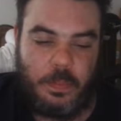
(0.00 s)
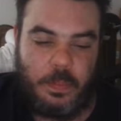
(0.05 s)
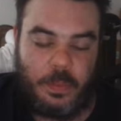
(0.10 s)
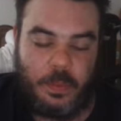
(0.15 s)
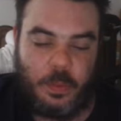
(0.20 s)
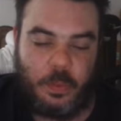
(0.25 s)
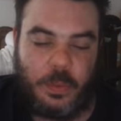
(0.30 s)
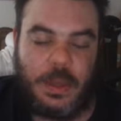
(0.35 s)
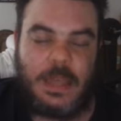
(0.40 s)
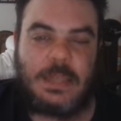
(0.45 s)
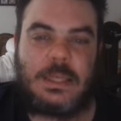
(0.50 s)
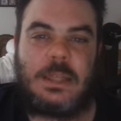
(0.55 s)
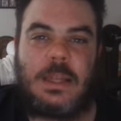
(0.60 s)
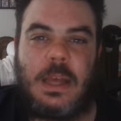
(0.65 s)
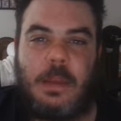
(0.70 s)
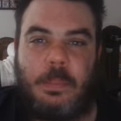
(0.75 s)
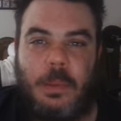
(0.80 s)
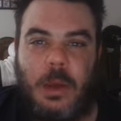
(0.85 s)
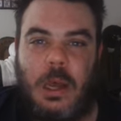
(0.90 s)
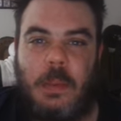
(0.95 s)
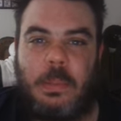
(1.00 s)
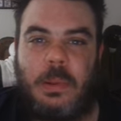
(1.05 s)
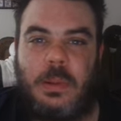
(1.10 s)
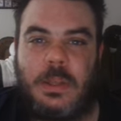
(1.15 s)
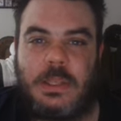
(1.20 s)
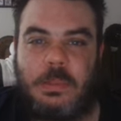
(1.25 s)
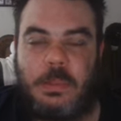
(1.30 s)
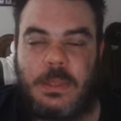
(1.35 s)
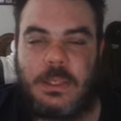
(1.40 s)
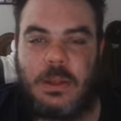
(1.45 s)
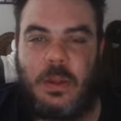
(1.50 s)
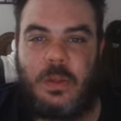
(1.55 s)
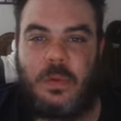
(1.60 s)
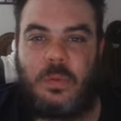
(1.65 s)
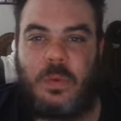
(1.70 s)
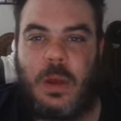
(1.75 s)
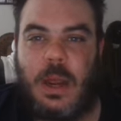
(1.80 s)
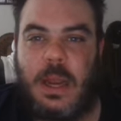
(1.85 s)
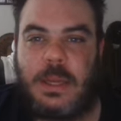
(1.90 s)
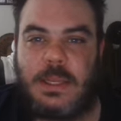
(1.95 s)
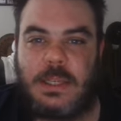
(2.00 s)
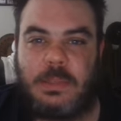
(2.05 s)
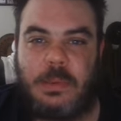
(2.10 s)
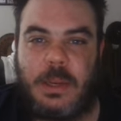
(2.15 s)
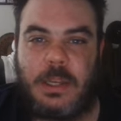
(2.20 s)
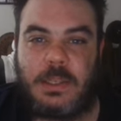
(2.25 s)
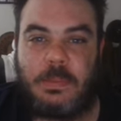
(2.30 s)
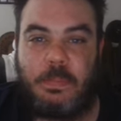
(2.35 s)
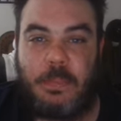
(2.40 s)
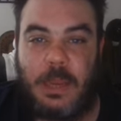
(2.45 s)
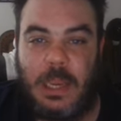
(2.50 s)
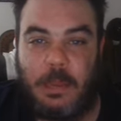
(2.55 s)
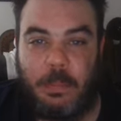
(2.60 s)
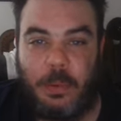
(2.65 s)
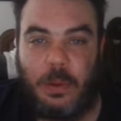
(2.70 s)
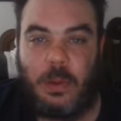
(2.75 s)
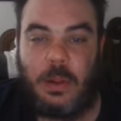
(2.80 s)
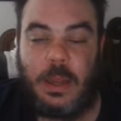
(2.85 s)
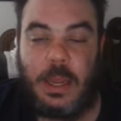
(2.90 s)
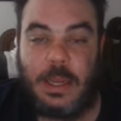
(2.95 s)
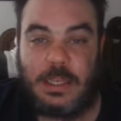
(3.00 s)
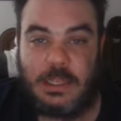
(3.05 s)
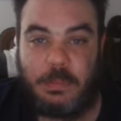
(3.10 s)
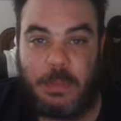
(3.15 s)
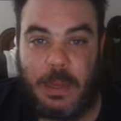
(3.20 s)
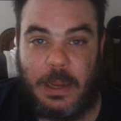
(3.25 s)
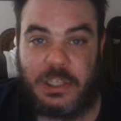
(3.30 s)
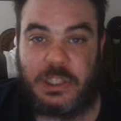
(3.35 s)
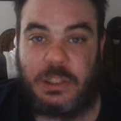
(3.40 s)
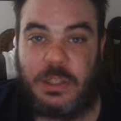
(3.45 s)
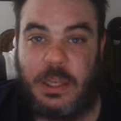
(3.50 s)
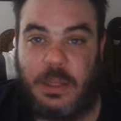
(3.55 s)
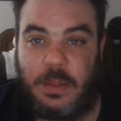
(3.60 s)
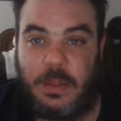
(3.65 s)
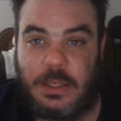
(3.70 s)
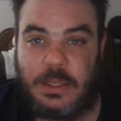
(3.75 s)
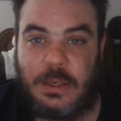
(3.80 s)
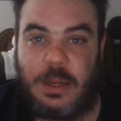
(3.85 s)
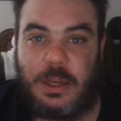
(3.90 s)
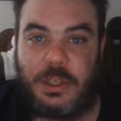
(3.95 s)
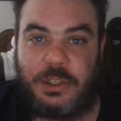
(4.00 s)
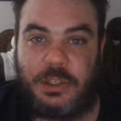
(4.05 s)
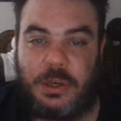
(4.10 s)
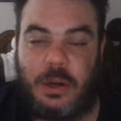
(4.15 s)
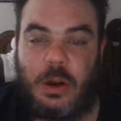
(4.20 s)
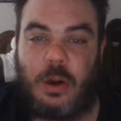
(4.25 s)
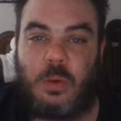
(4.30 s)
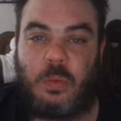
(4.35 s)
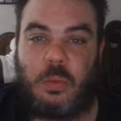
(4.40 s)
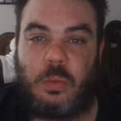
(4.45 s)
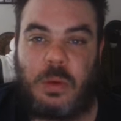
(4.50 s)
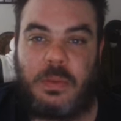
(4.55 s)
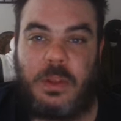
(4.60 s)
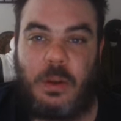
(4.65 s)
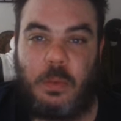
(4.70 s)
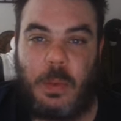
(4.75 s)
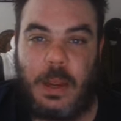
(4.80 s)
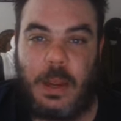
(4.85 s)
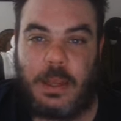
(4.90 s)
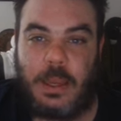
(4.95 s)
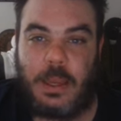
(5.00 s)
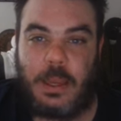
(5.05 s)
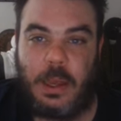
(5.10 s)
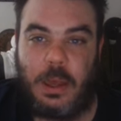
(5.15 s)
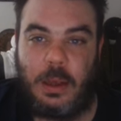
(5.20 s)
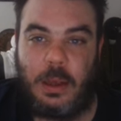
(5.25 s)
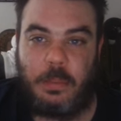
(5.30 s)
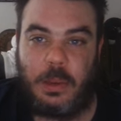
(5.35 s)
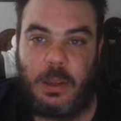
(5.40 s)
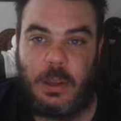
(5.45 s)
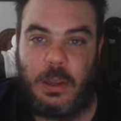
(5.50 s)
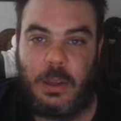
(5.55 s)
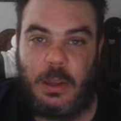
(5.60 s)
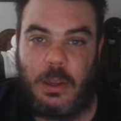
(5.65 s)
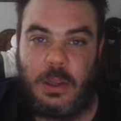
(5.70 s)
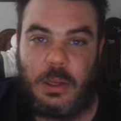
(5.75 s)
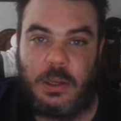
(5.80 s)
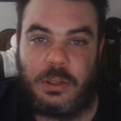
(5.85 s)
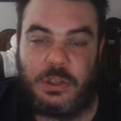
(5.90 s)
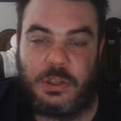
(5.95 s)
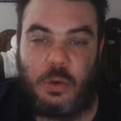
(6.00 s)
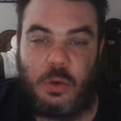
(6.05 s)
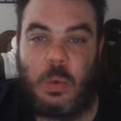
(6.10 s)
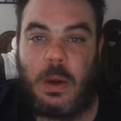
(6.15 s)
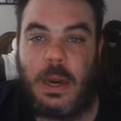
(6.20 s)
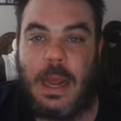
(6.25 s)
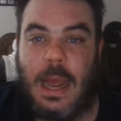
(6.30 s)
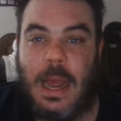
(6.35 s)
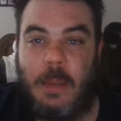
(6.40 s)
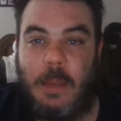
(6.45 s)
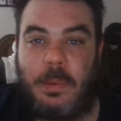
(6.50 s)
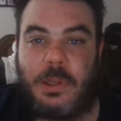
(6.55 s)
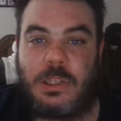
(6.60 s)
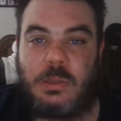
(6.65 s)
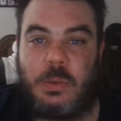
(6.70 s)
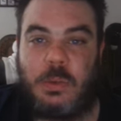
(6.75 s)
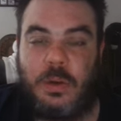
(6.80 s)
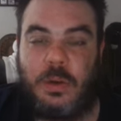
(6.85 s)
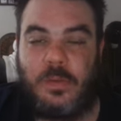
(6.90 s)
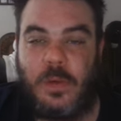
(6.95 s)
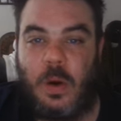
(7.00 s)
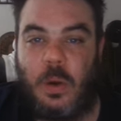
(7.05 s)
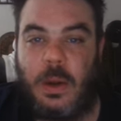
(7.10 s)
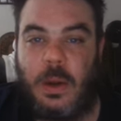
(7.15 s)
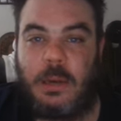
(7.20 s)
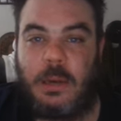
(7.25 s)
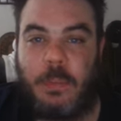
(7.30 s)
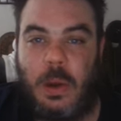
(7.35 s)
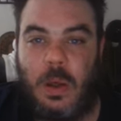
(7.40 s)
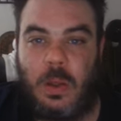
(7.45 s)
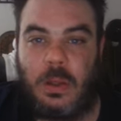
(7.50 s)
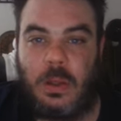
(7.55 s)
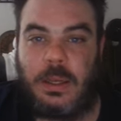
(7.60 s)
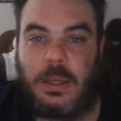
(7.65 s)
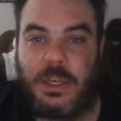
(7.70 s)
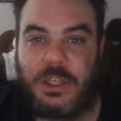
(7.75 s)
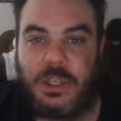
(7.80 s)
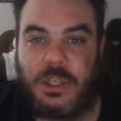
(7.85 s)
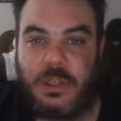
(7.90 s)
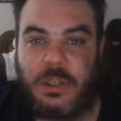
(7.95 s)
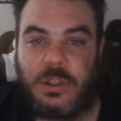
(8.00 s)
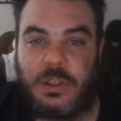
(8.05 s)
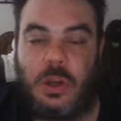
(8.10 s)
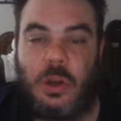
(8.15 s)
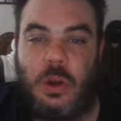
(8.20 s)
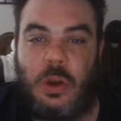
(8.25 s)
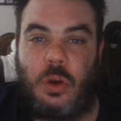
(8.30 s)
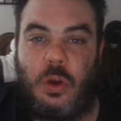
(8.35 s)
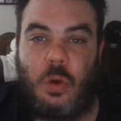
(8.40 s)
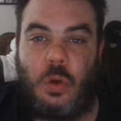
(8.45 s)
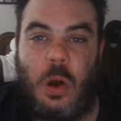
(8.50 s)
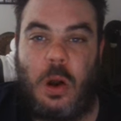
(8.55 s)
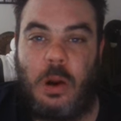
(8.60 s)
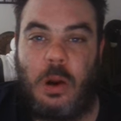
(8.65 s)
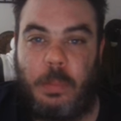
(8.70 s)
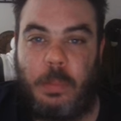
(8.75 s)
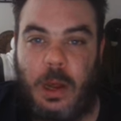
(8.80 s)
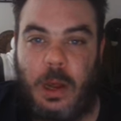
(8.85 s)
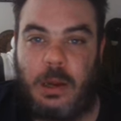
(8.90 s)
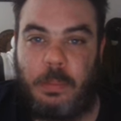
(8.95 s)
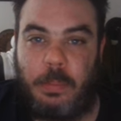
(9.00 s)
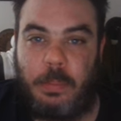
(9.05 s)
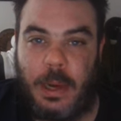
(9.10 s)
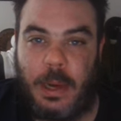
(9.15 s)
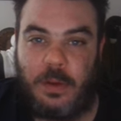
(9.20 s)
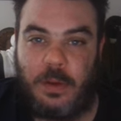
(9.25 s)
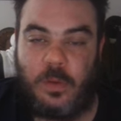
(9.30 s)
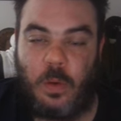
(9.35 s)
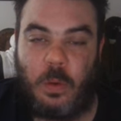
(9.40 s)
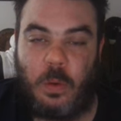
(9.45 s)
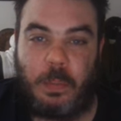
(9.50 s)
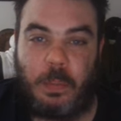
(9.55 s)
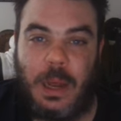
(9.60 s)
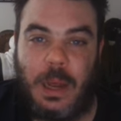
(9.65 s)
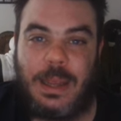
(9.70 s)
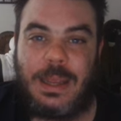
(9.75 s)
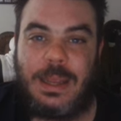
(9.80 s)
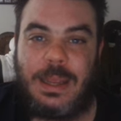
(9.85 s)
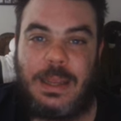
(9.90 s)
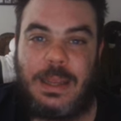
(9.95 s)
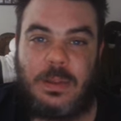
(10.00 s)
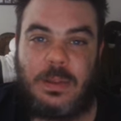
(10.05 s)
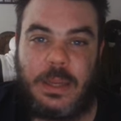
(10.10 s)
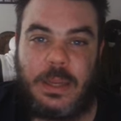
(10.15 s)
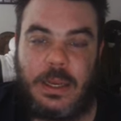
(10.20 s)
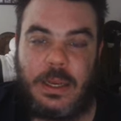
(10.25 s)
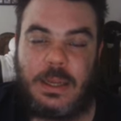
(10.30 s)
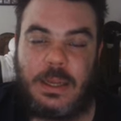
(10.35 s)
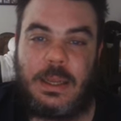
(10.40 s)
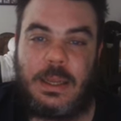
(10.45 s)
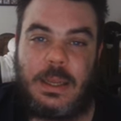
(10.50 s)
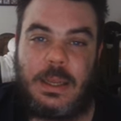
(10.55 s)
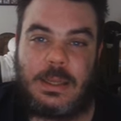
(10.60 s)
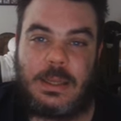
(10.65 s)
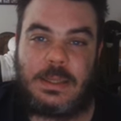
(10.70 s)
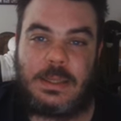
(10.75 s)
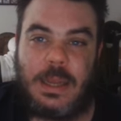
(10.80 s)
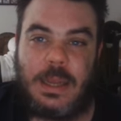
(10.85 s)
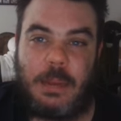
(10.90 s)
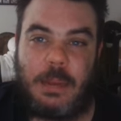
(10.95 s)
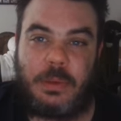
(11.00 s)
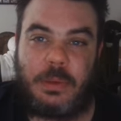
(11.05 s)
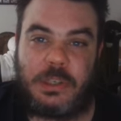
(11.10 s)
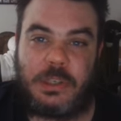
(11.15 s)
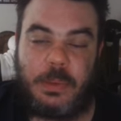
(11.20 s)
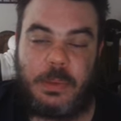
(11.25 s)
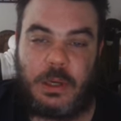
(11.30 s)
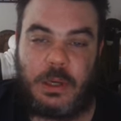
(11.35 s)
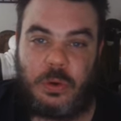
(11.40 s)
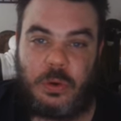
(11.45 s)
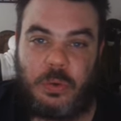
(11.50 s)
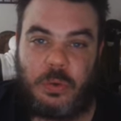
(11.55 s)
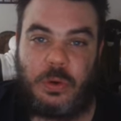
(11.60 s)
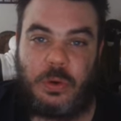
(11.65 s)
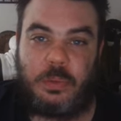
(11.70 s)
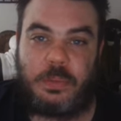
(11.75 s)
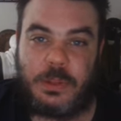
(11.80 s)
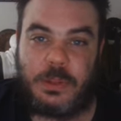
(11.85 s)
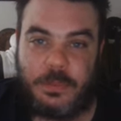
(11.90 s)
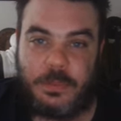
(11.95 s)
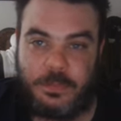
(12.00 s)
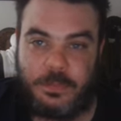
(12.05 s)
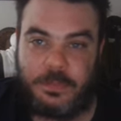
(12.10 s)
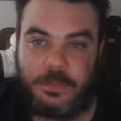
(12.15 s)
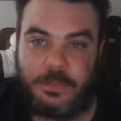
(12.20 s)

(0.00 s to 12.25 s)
the reason that populism is on the rise is because people, especially in this country, are really waking up to what happens when you vote in politicians who are bought and paid for by elite establishment groups.